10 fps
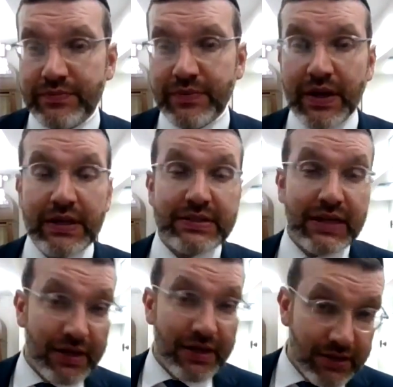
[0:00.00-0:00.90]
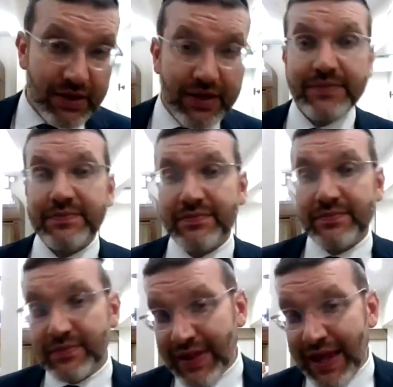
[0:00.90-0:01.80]
Yeah, he's saying it. Yeah,
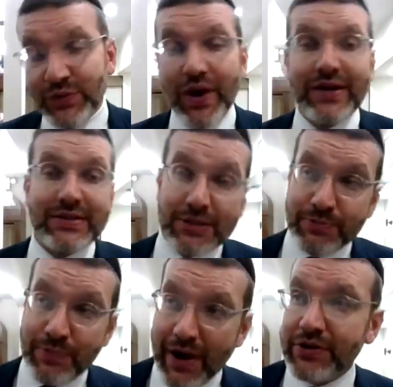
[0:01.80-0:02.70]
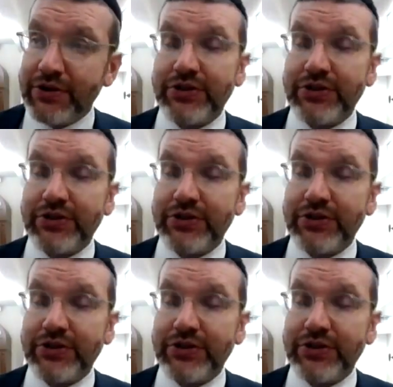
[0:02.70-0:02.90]
that's why it's inspired.